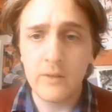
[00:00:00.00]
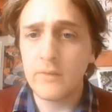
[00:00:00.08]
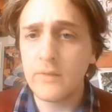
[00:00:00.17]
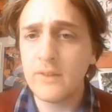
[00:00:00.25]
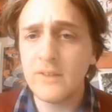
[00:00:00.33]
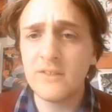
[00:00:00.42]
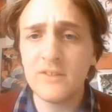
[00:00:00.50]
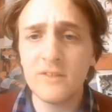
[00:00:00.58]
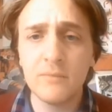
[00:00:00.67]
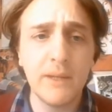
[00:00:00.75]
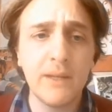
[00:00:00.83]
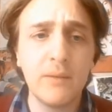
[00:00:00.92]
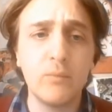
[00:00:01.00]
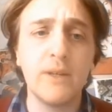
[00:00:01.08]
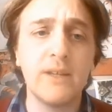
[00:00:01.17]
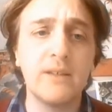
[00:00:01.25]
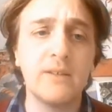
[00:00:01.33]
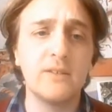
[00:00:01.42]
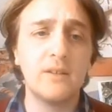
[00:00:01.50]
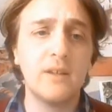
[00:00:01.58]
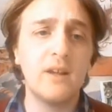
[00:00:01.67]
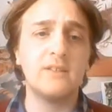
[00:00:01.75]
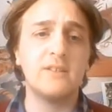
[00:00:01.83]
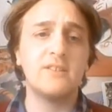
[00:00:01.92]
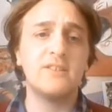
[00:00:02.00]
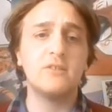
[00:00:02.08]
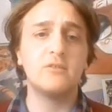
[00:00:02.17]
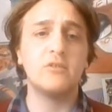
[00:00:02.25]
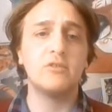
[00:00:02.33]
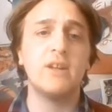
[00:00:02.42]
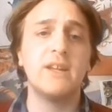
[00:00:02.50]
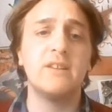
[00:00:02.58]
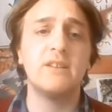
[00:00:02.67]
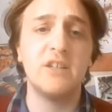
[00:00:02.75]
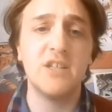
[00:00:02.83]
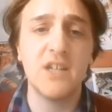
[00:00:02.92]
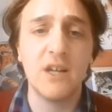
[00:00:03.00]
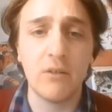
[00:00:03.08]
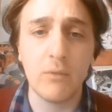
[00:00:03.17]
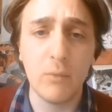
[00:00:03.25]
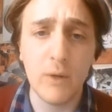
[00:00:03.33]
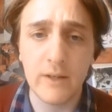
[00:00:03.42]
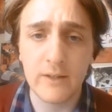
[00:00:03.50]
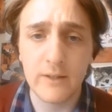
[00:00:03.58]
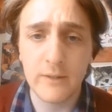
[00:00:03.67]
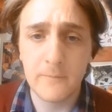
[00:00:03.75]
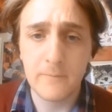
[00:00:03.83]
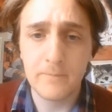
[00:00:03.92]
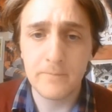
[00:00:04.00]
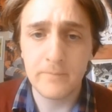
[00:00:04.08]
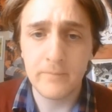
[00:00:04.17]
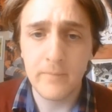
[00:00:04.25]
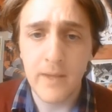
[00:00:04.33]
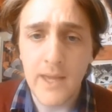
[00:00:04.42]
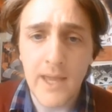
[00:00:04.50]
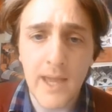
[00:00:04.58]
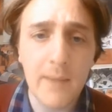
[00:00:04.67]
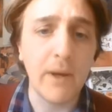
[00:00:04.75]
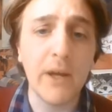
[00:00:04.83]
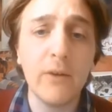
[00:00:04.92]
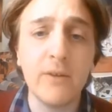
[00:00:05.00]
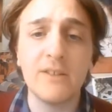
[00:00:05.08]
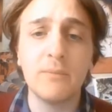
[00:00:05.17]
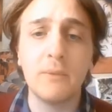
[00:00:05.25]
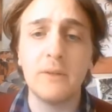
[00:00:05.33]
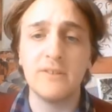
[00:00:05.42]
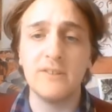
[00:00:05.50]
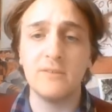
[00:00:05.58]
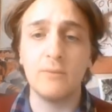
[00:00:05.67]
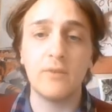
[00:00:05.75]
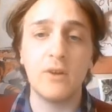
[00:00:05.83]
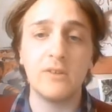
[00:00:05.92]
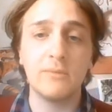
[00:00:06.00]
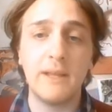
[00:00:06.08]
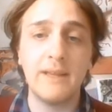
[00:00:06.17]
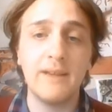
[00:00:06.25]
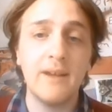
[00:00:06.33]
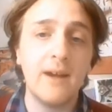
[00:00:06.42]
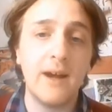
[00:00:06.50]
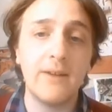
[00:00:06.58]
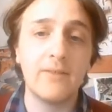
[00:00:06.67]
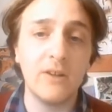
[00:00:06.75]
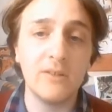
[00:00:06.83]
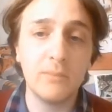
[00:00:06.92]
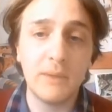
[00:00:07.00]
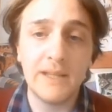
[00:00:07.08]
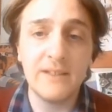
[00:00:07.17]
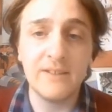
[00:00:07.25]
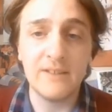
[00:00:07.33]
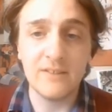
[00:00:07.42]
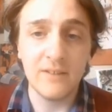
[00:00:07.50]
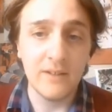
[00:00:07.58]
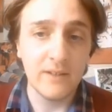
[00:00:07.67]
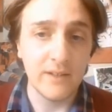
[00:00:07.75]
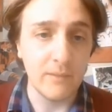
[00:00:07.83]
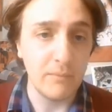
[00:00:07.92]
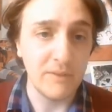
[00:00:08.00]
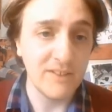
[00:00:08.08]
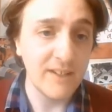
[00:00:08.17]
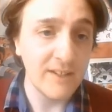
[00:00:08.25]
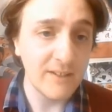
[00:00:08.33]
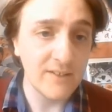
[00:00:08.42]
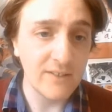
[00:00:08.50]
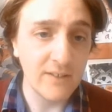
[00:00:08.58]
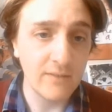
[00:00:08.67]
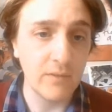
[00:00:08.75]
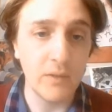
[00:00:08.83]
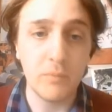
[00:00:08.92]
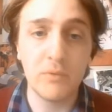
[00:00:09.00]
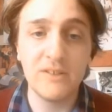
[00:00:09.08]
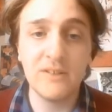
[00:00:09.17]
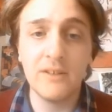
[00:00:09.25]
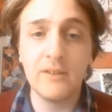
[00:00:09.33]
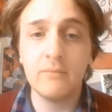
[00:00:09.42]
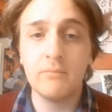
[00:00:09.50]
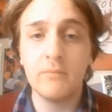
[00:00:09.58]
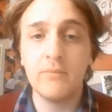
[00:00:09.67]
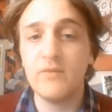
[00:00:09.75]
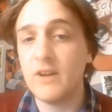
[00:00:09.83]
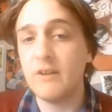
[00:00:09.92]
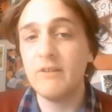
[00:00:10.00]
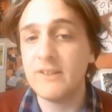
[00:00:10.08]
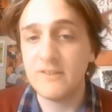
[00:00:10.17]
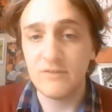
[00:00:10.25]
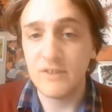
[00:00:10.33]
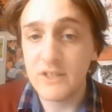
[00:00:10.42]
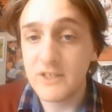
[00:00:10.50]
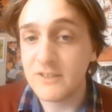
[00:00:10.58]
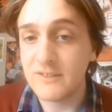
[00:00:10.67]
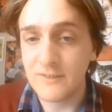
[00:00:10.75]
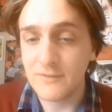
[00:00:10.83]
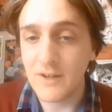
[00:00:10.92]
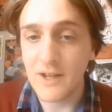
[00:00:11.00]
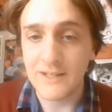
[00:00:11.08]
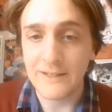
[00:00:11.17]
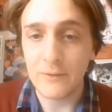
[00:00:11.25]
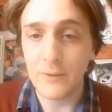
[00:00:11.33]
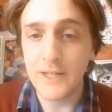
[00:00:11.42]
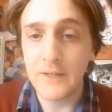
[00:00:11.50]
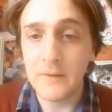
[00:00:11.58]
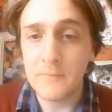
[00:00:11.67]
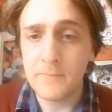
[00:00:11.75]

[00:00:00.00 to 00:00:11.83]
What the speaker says: But this doesn't mean we can't still create and share our work. In my own experiences with cosplay, I've cosplayed as Number 6 from The Prisoner, various versions of Harley Quinn,